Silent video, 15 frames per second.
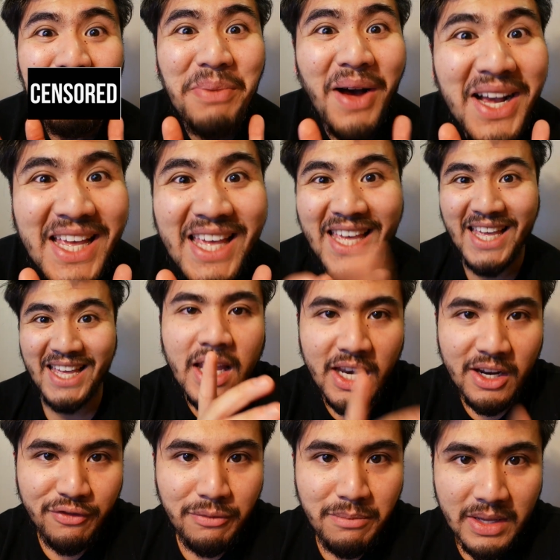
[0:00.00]
buggy.
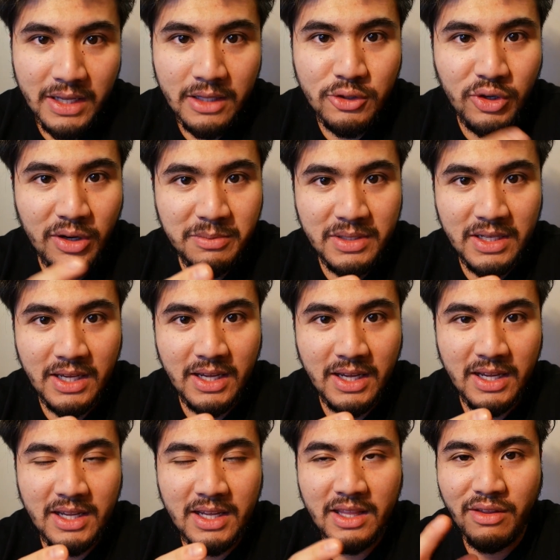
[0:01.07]
Enough of me
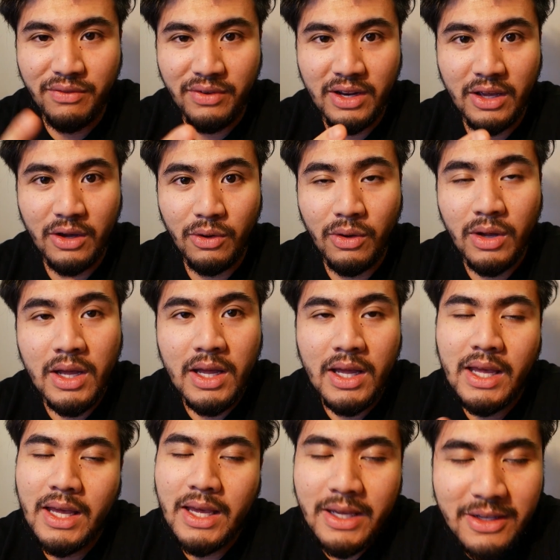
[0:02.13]
interrupting the video.
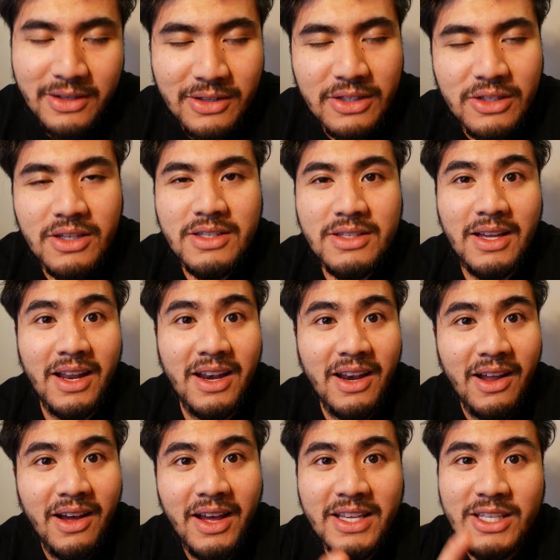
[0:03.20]
Here's just a
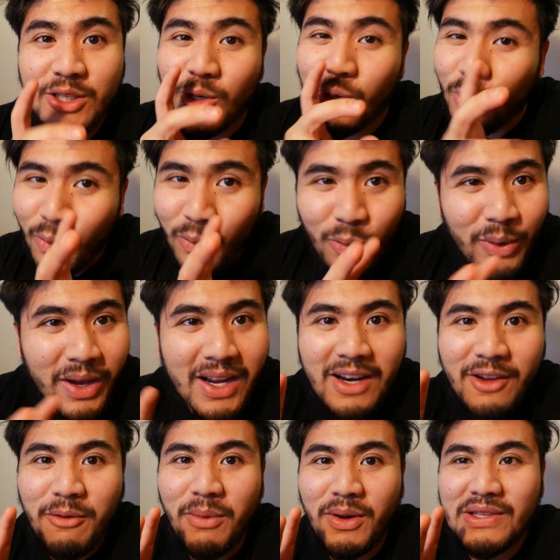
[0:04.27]
nice quick
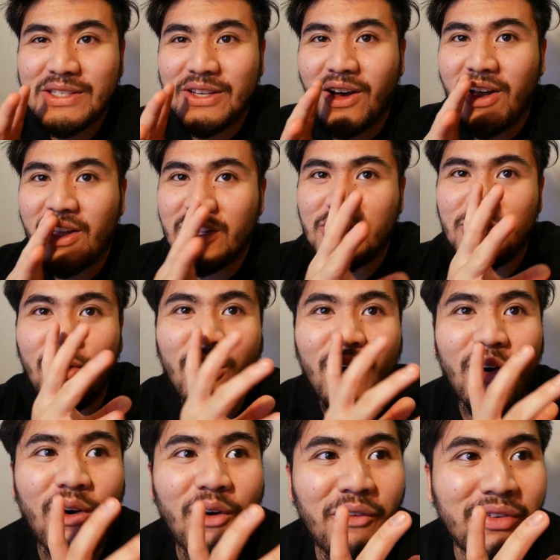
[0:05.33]
little montage
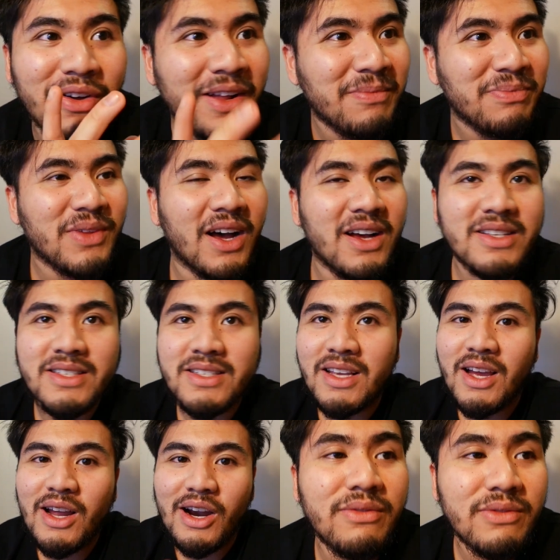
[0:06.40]
of us
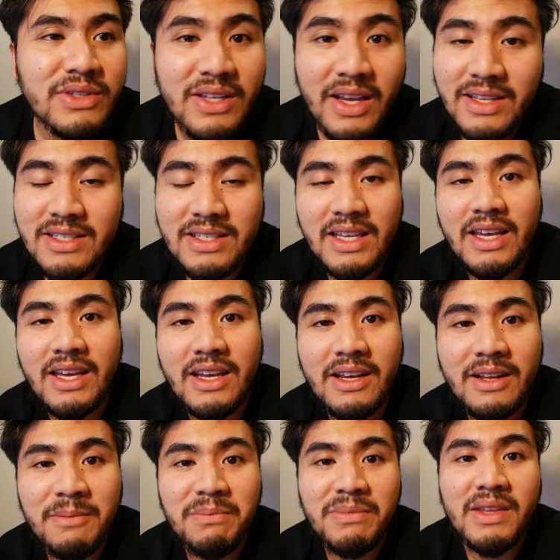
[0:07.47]

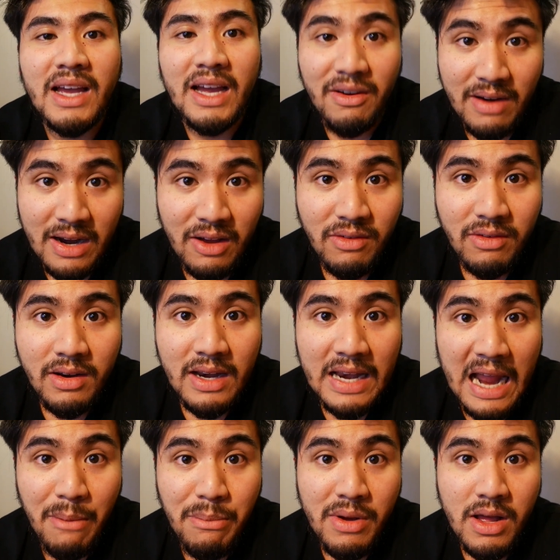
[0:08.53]
sightseeing around
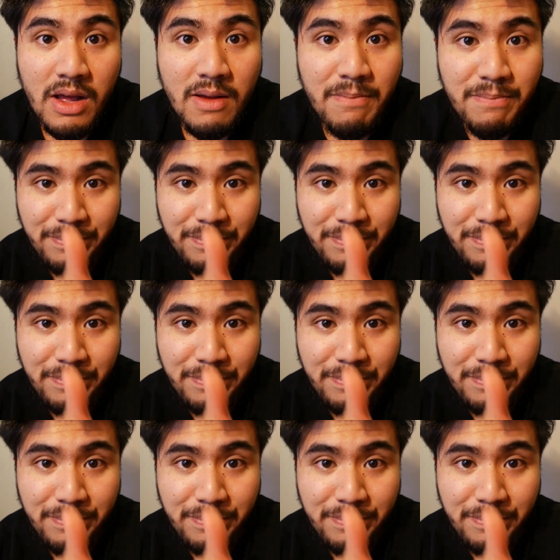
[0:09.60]
Napa.